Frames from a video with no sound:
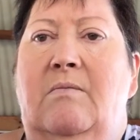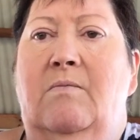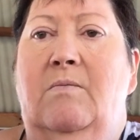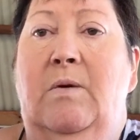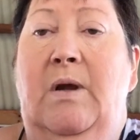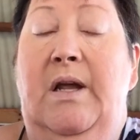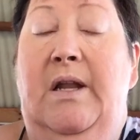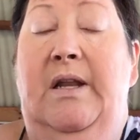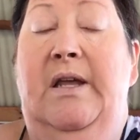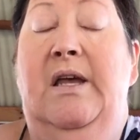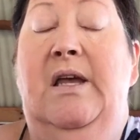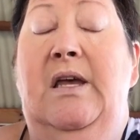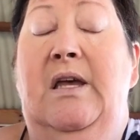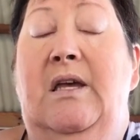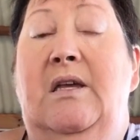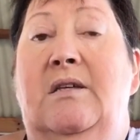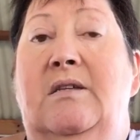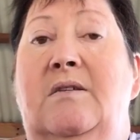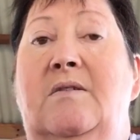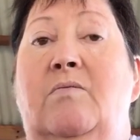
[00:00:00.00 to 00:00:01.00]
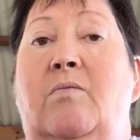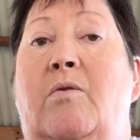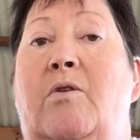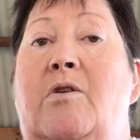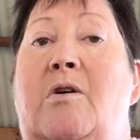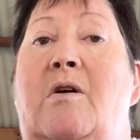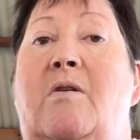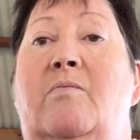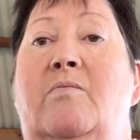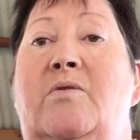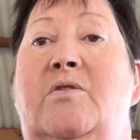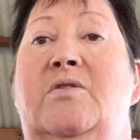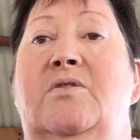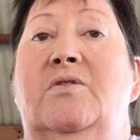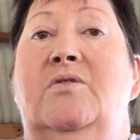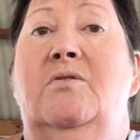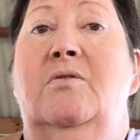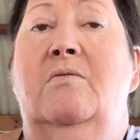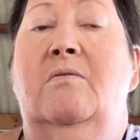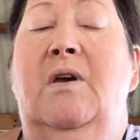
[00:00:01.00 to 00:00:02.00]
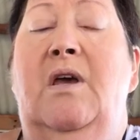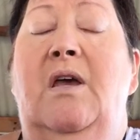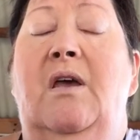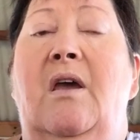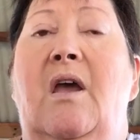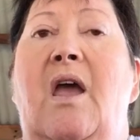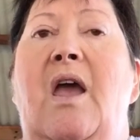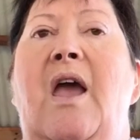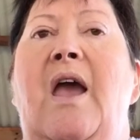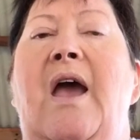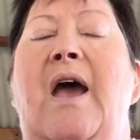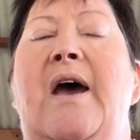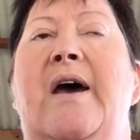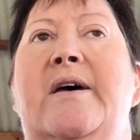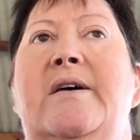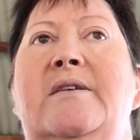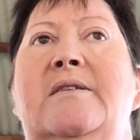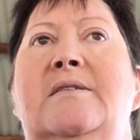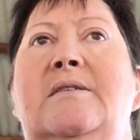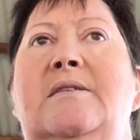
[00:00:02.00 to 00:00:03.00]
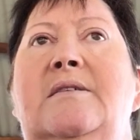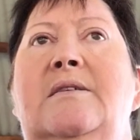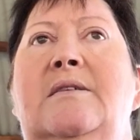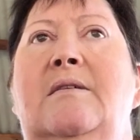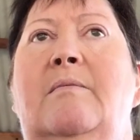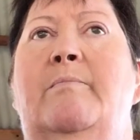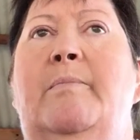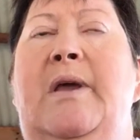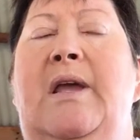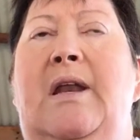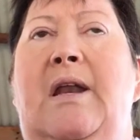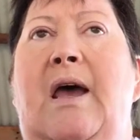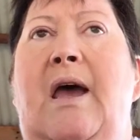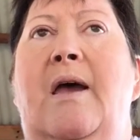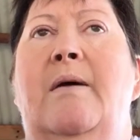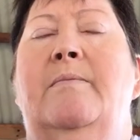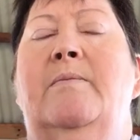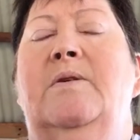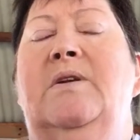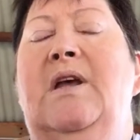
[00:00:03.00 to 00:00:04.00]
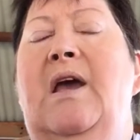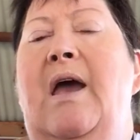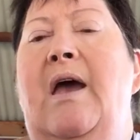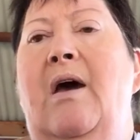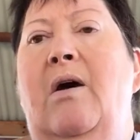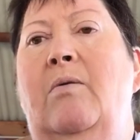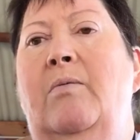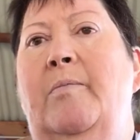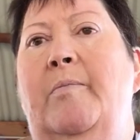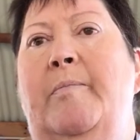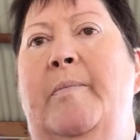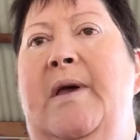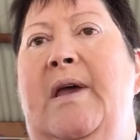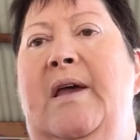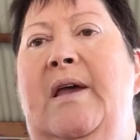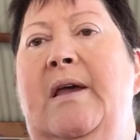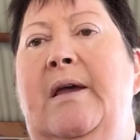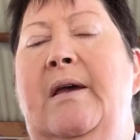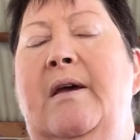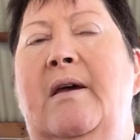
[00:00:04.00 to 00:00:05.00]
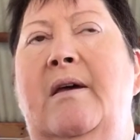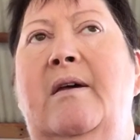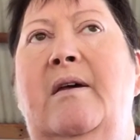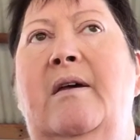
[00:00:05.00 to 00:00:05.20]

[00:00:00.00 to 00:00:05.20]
really is what I was doing has been able to help me